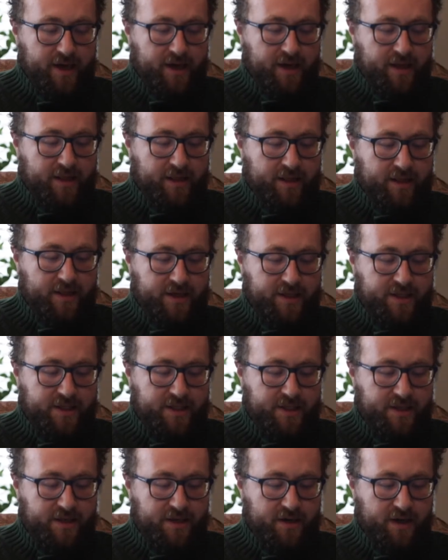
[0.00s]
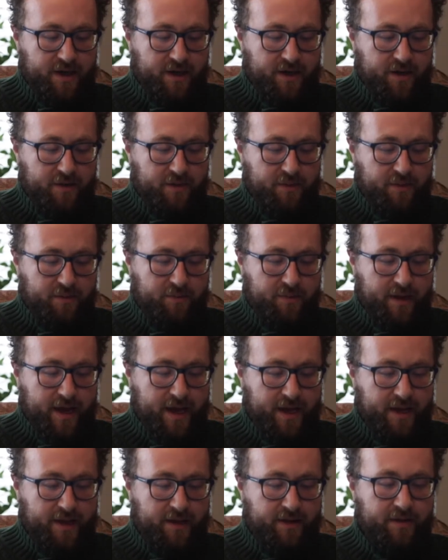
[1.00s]
this
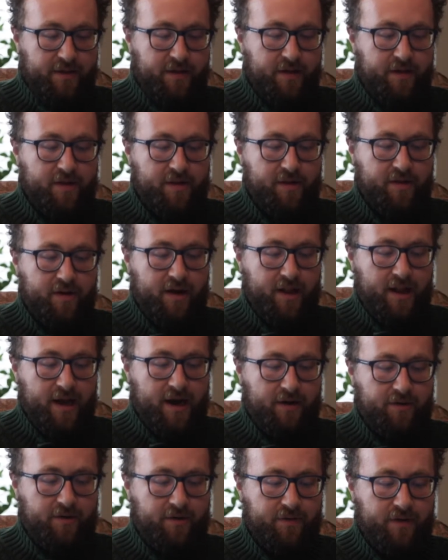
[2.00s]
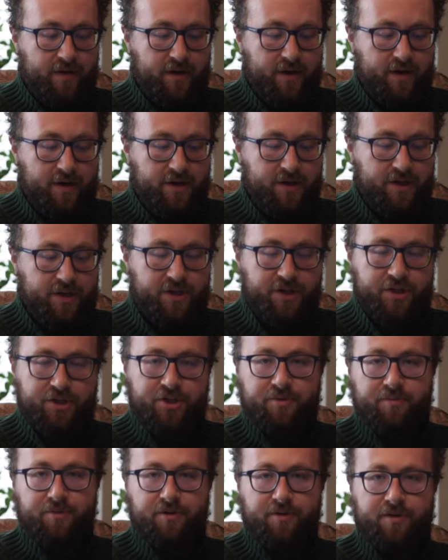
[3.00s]
man sought out
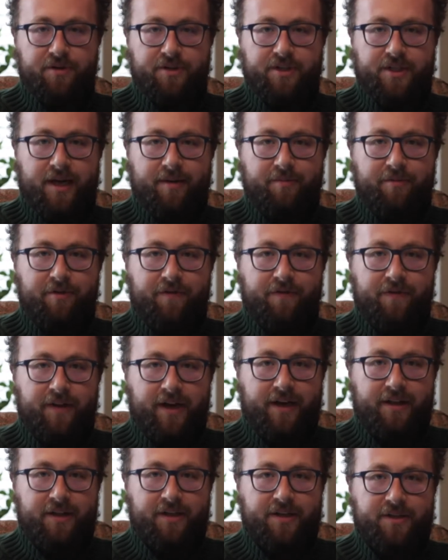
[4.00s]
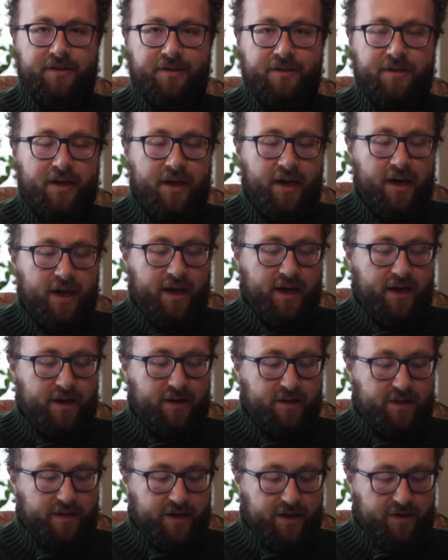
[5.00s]
Samuel Fleckeles
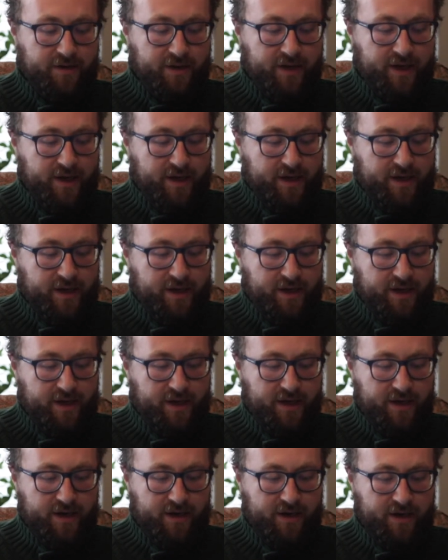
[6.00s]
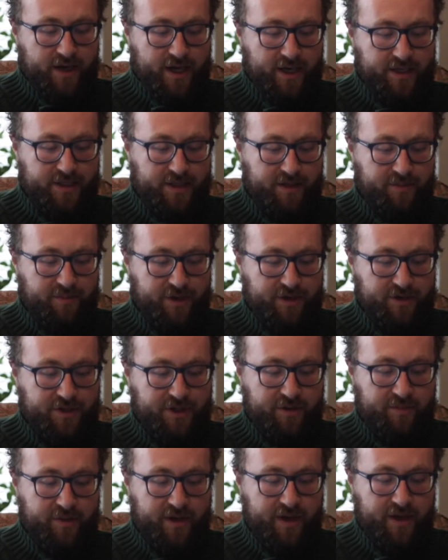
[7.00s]
clearly, as it appears
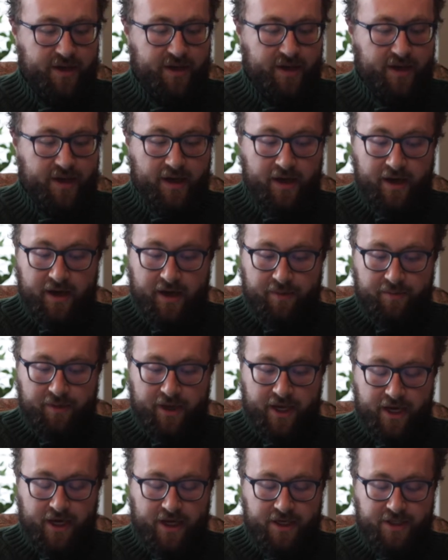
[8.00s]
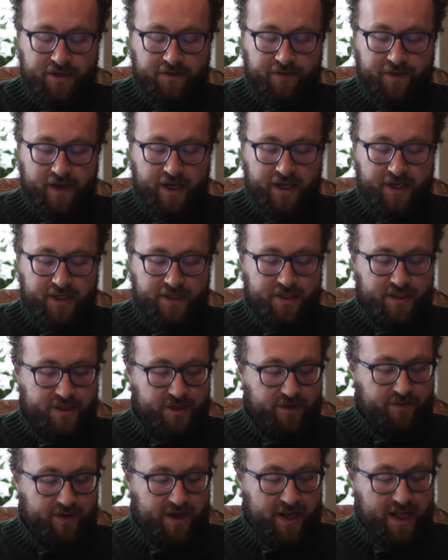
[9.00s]
to me, because of his
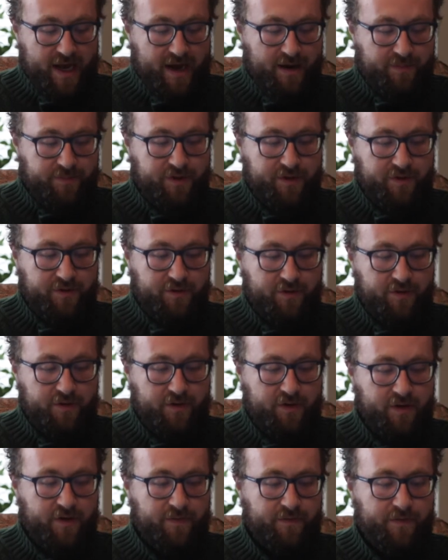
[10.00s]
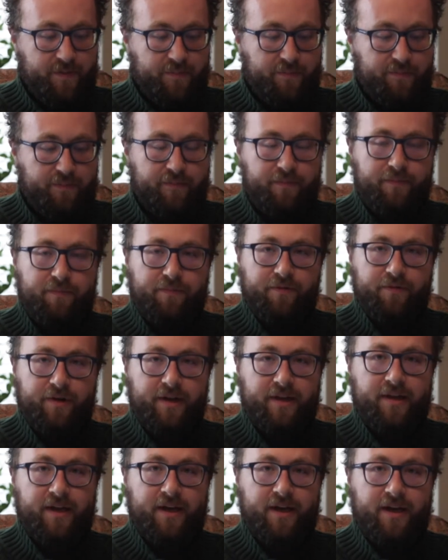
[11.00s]
great aptitude for
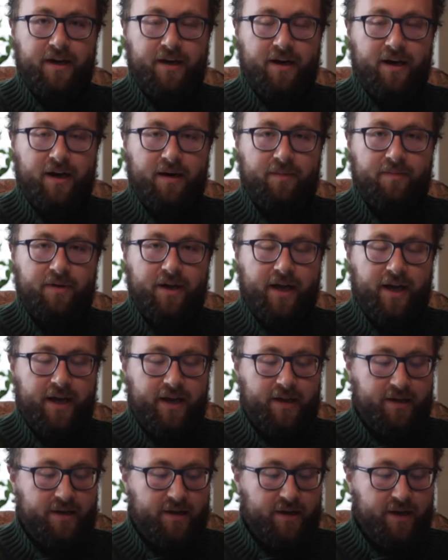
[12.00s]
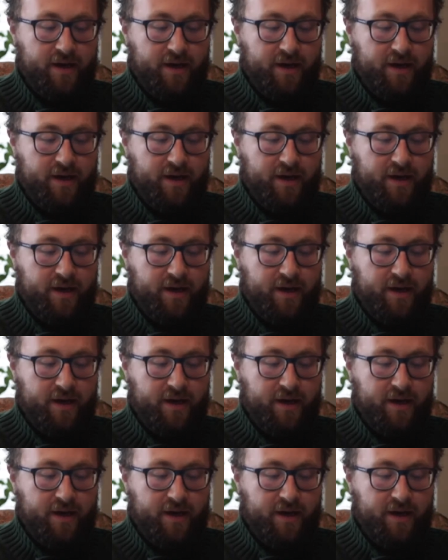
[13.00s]
printing a complicated